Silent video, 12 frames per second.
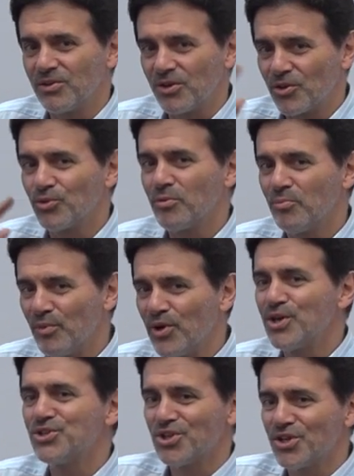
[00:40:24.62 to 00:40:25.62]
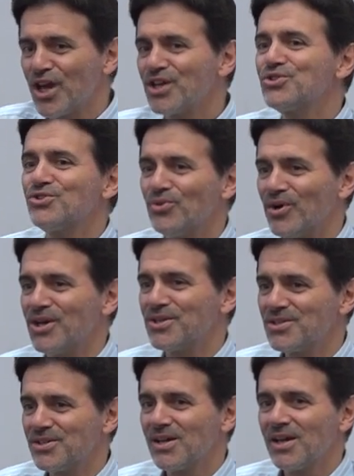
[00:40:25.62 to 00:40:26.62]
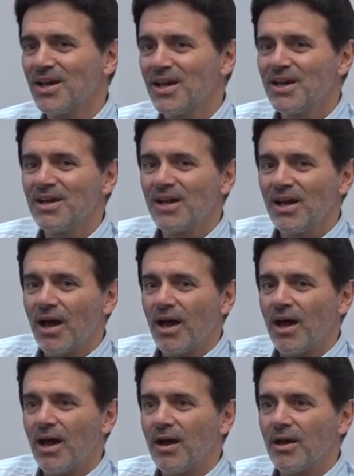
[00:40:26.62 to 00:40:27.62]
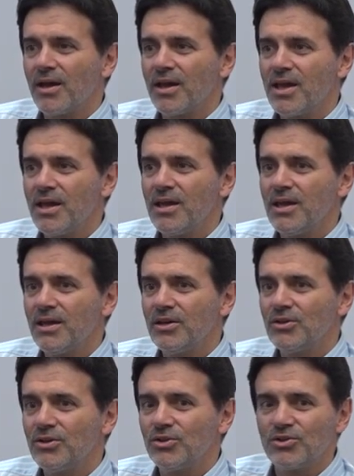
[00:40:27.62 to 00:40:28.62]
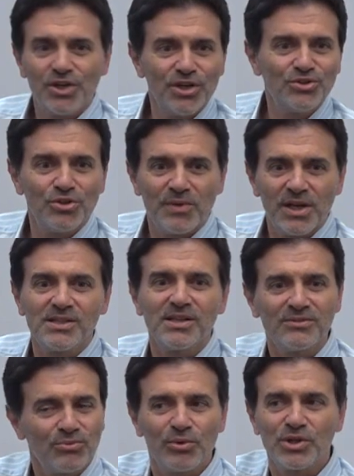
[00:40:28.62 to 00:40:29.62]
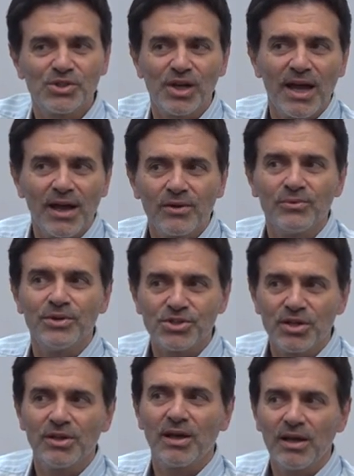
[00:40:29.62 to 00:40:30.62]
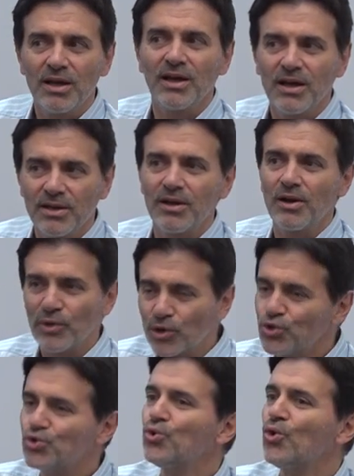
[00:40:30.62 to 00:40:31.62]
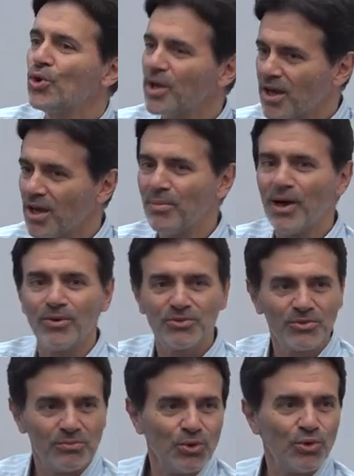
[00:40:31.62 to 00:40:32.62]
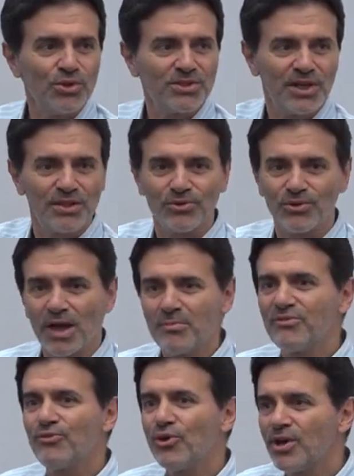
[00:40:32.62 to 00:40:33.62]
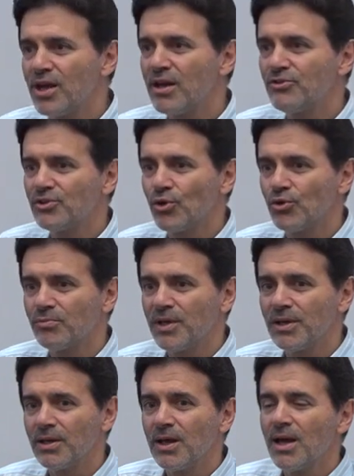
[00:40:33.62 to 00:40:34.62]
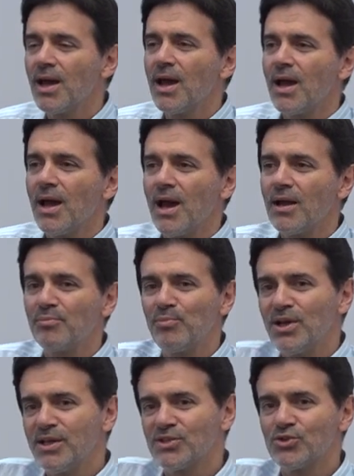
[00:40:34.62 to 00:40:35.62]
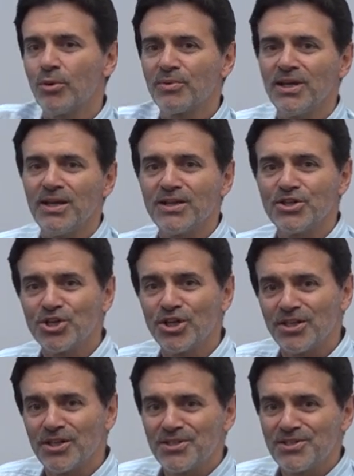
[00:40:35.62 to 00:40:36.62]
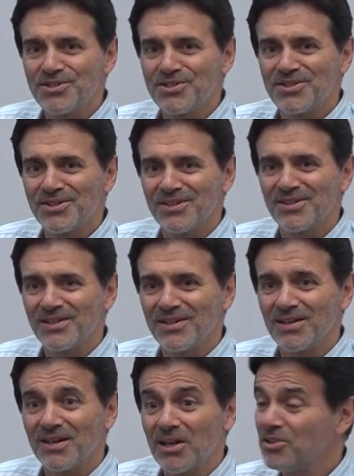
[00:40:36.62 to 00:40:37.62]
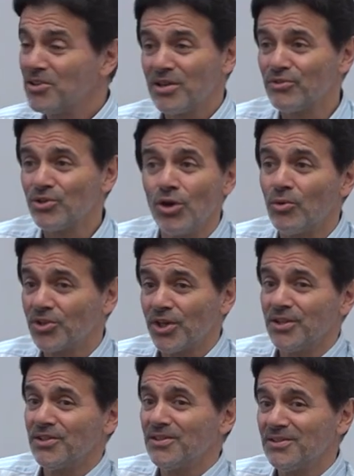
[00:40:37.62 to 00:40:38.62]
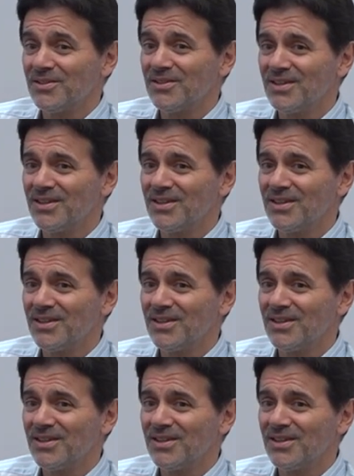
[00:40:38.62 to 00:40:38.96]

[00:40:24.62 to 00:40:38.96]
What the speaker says: you know, the person next to us, he turned to me and said, what's the language? And you know, we got talking about Malta and all that. And before he left, he told me, and please stop killing journalists. I didn't even know what I did.